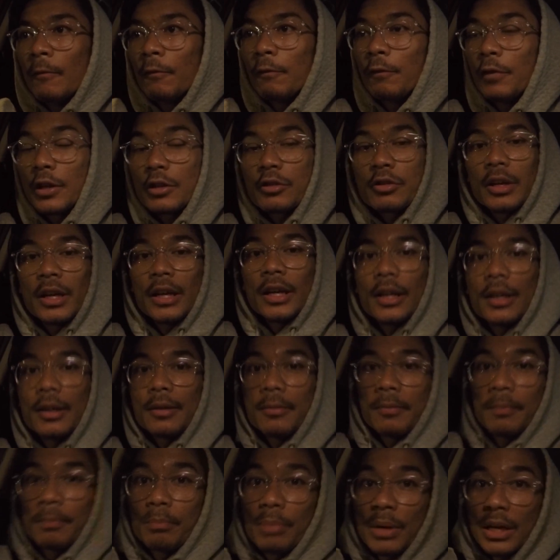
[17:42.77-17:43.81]
Victory
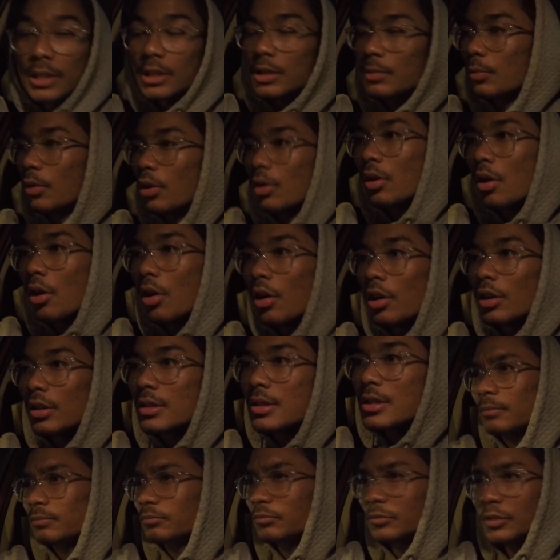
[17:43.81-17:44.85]
basketball
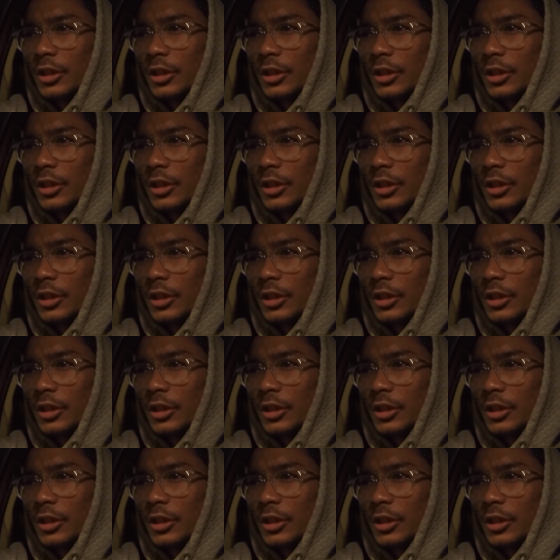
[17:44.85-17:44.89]
courts.